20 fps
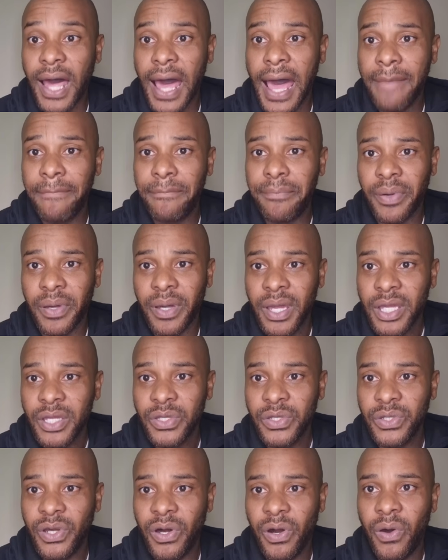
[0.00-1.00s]
up,
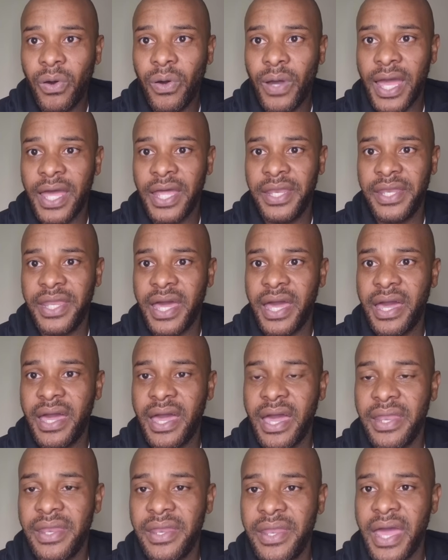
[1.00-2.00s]

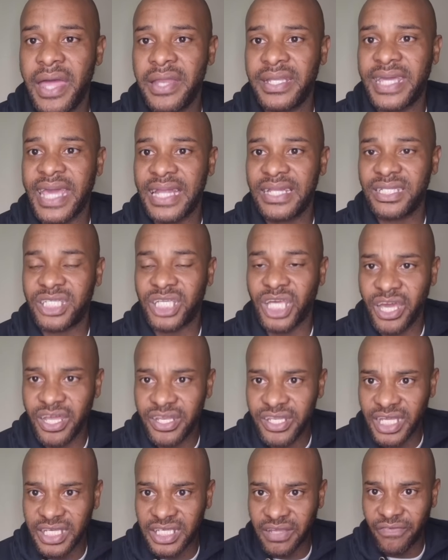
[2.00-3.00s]
and can
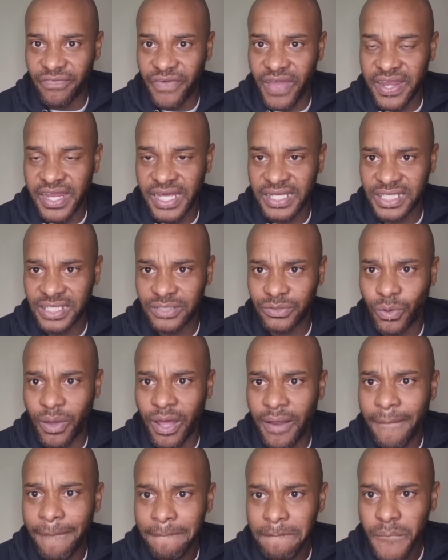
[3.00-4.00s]
turn the defenders as
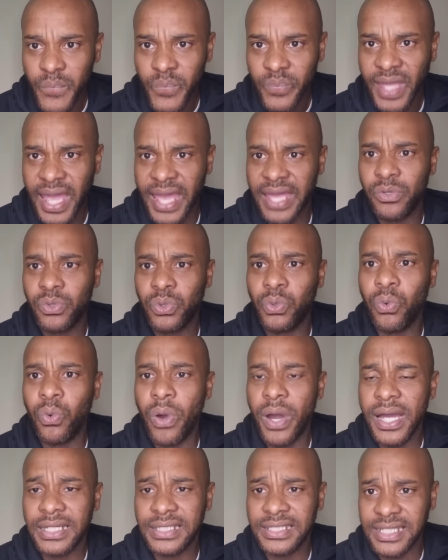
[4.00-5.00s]
well, and who
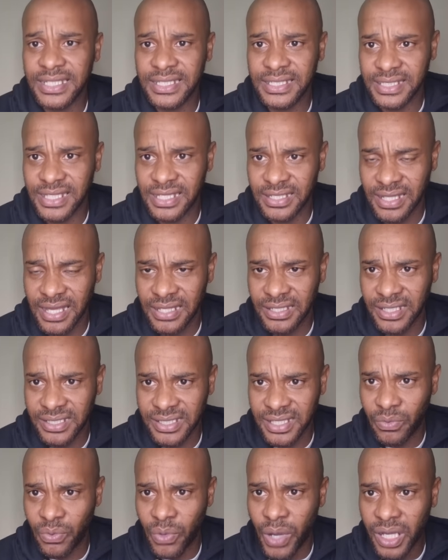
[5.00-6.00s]
works and is
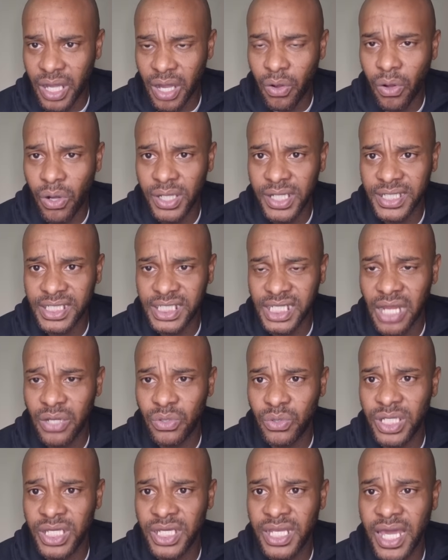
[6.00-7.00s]
a workaholic,
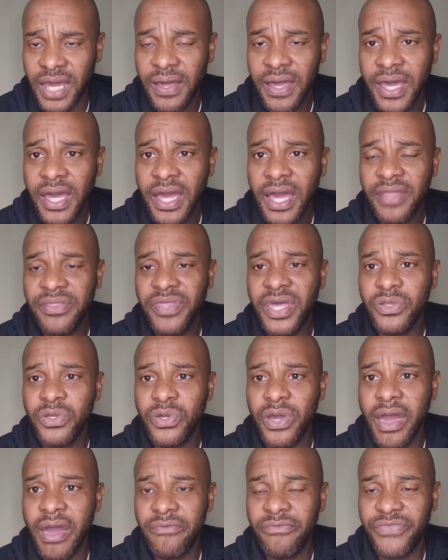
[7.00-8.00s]
Shalulile. And then
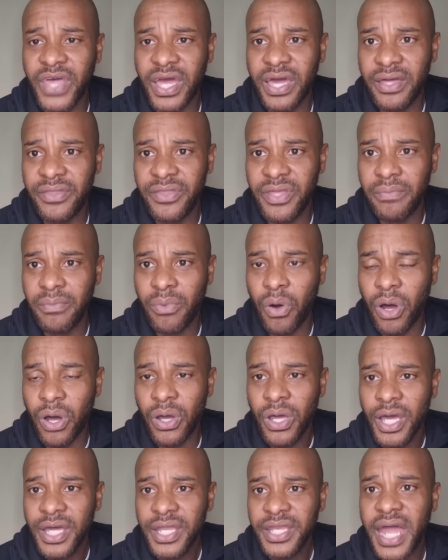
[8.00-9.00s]
you have the
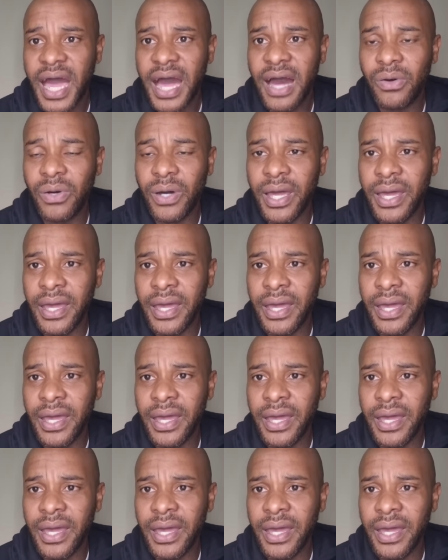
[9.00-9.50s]
more now